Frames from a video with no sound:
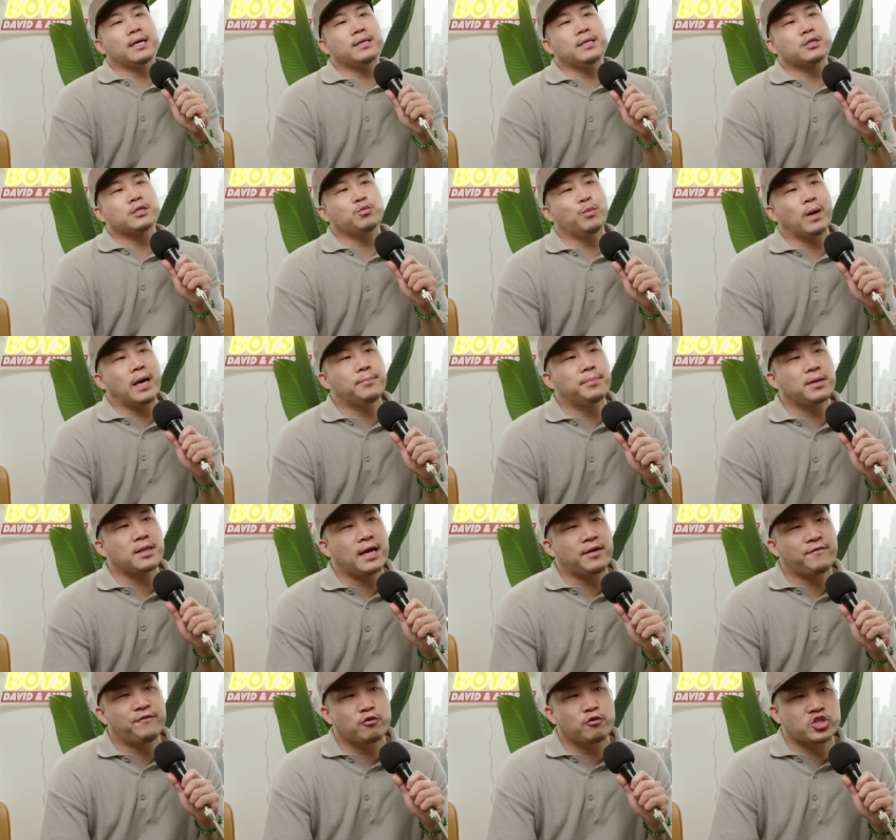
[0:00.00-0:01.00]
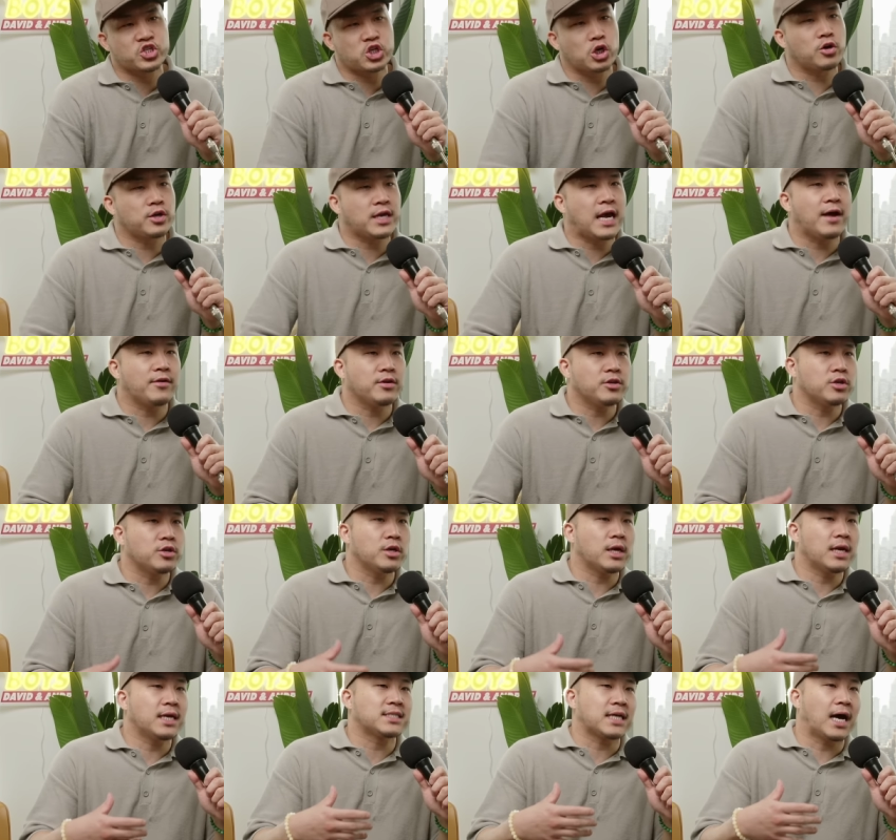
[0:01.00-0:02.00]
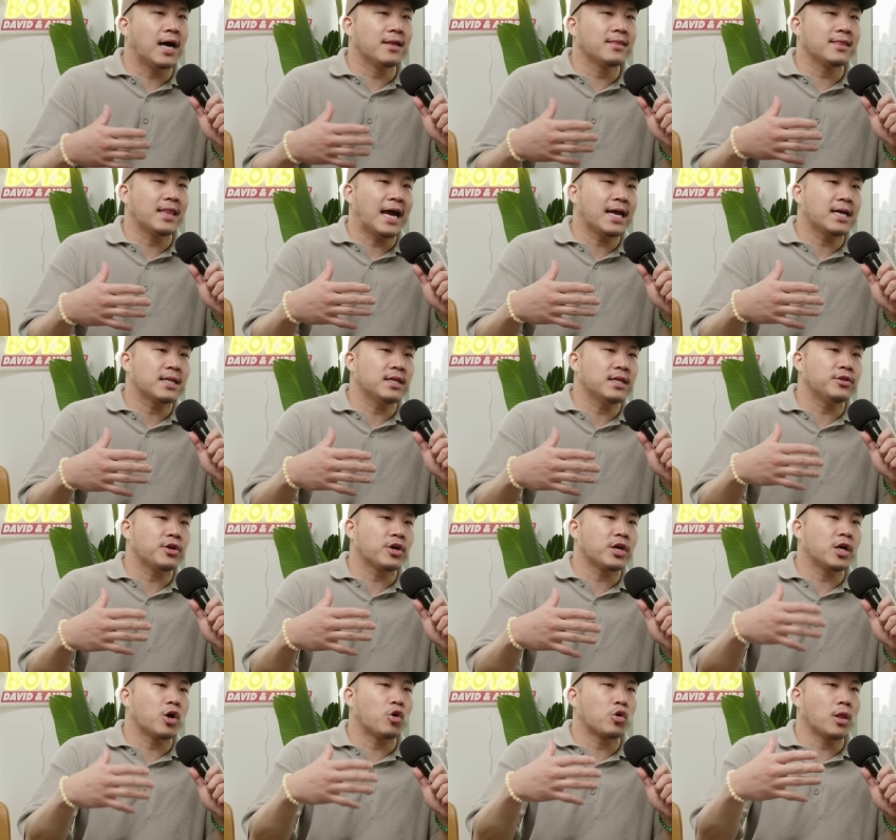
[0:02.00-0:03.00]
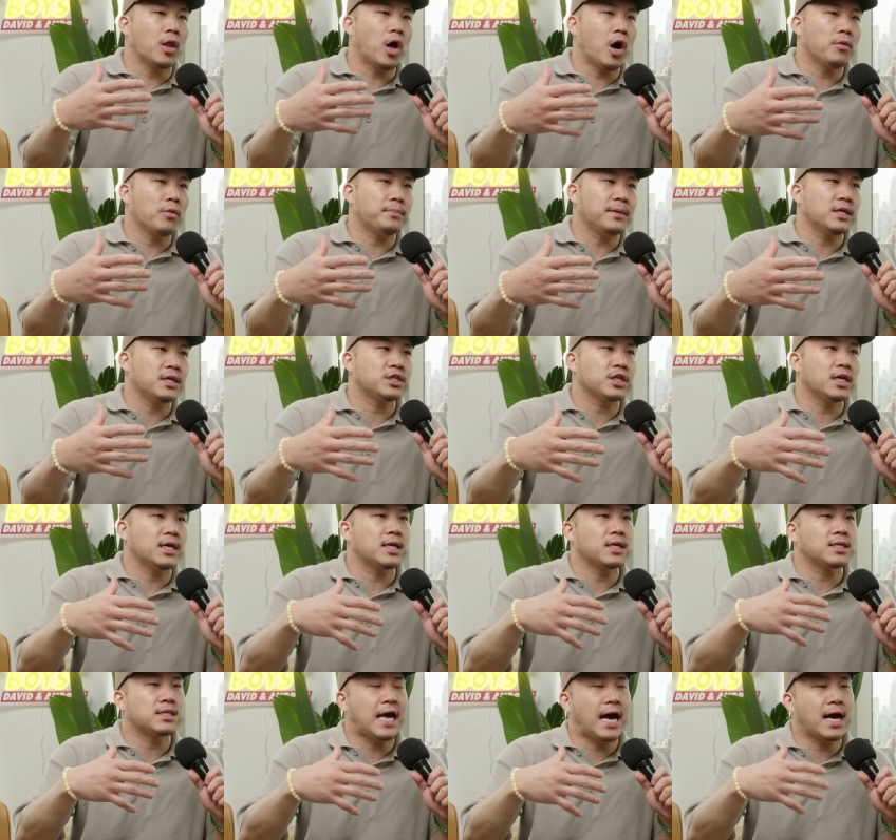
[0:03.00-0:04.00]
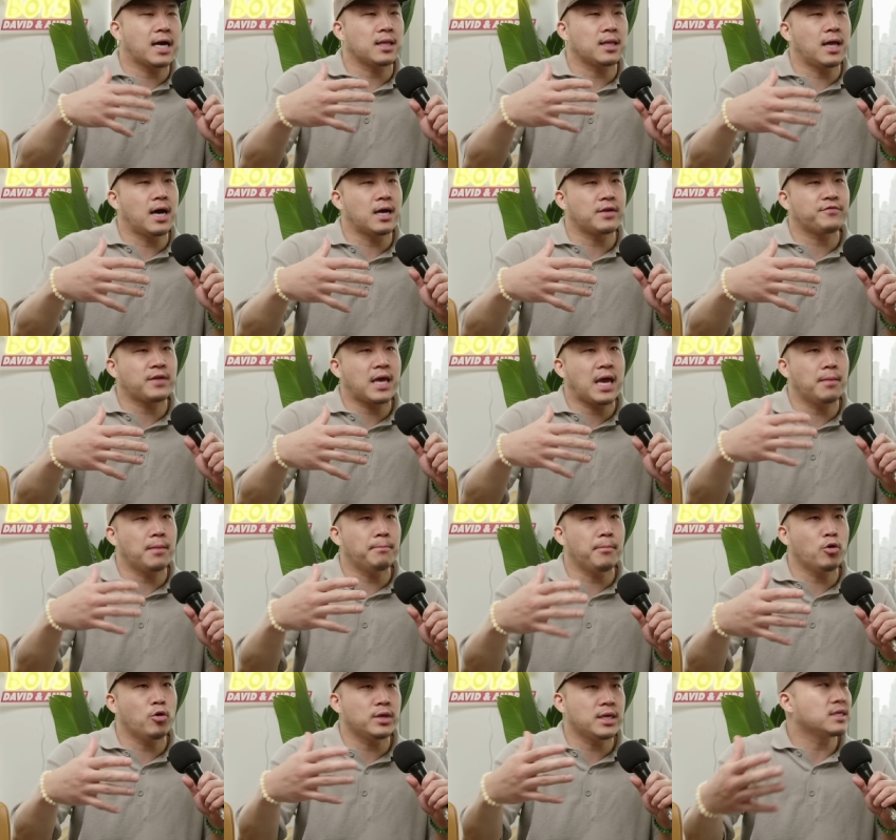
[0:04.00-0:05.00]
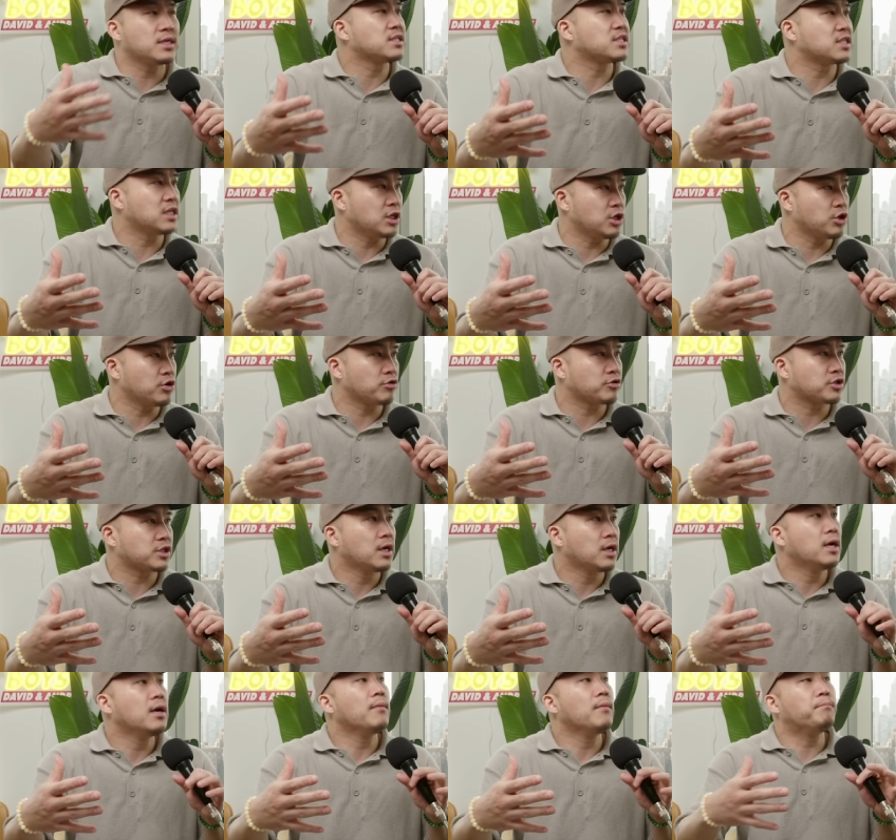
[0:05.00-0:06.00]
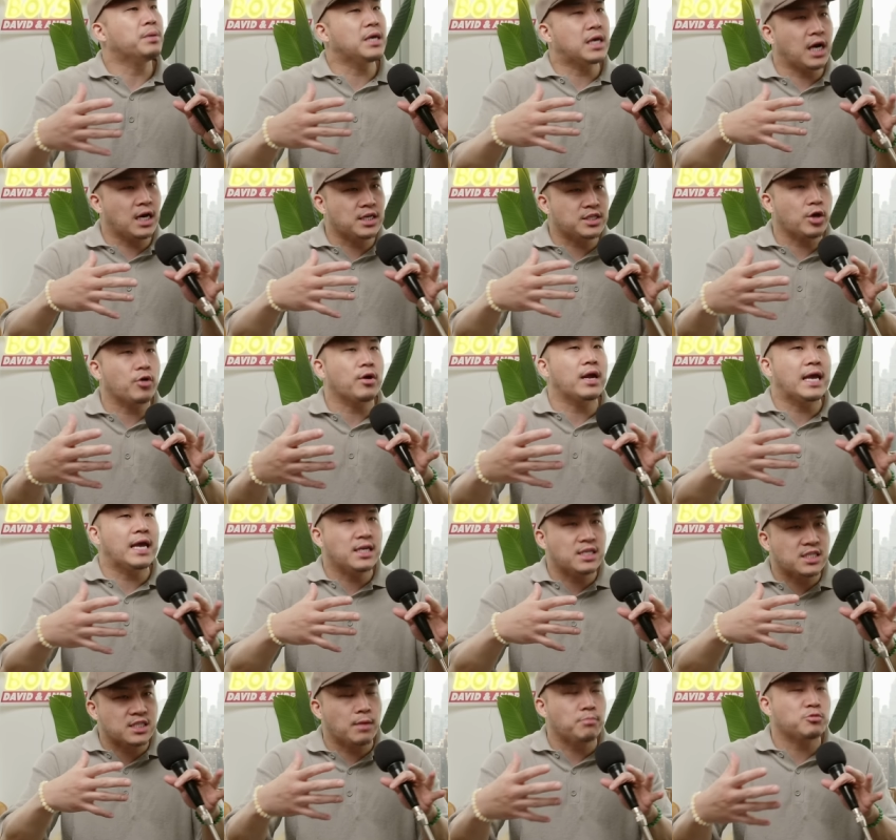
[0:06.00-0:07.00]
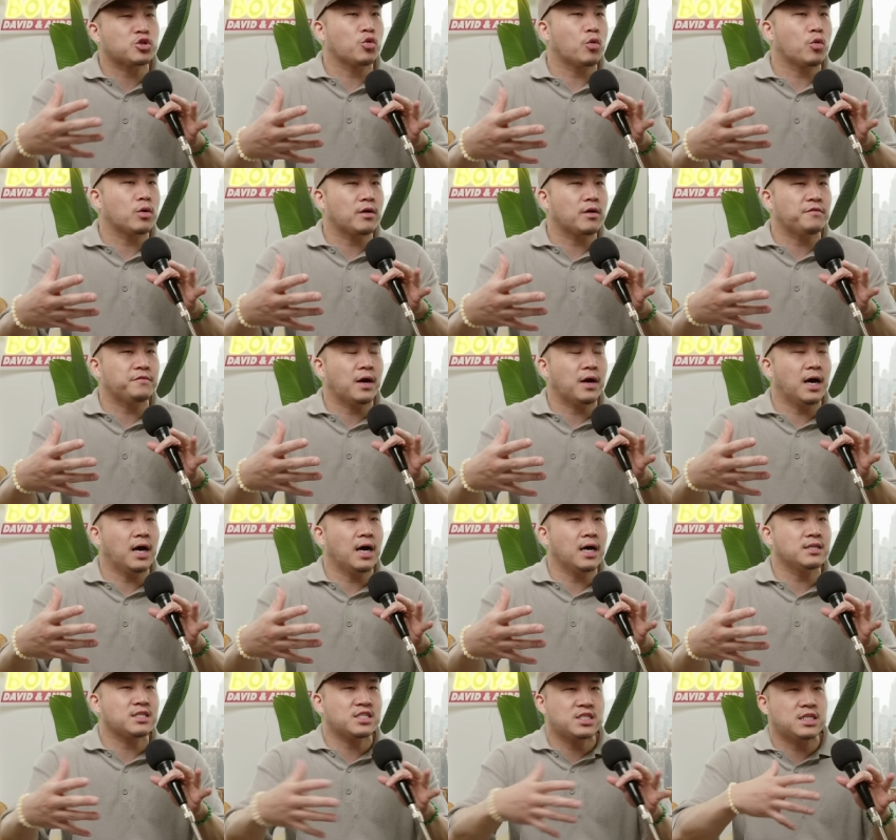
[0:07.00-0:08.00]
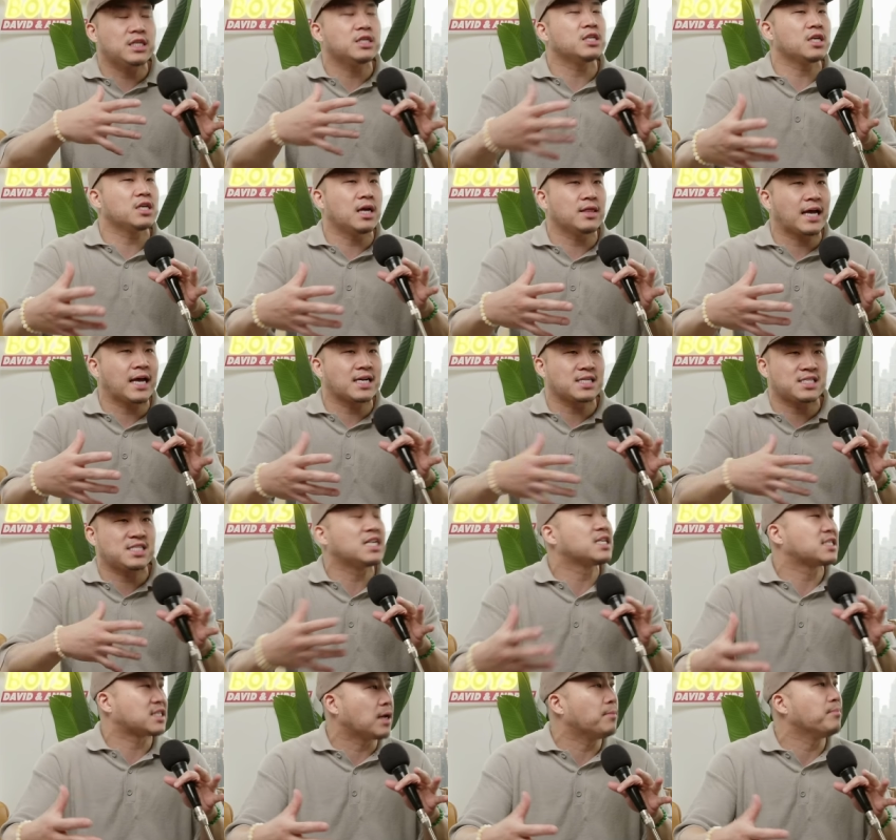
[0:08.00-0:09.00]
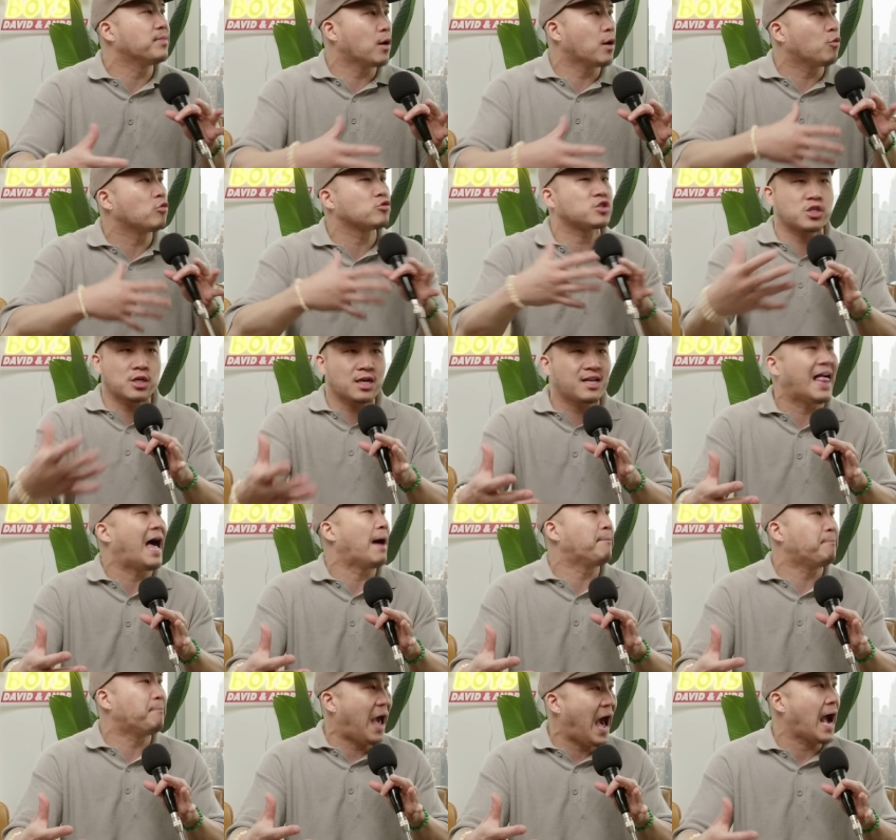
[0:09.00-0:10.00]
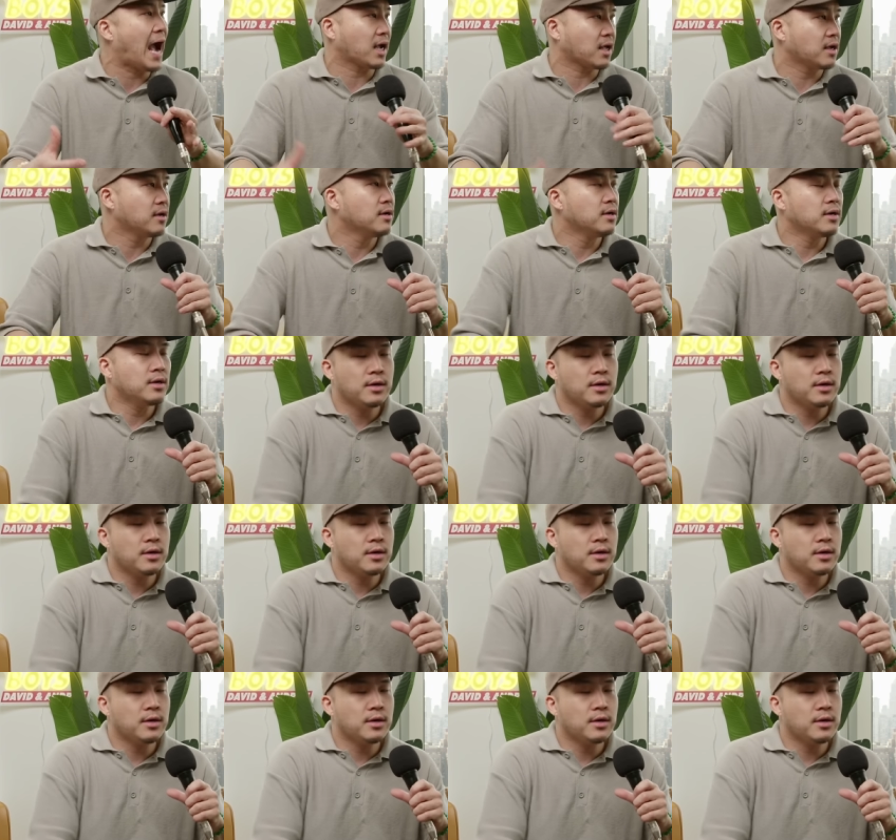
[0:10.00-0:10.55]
in this way, but like for sure, yeah, it's unlikely they're gonna go to Long Beach and attack a lot of Cambodian seniors because right. there is some sort of uh, like a system that will clap back. Yes,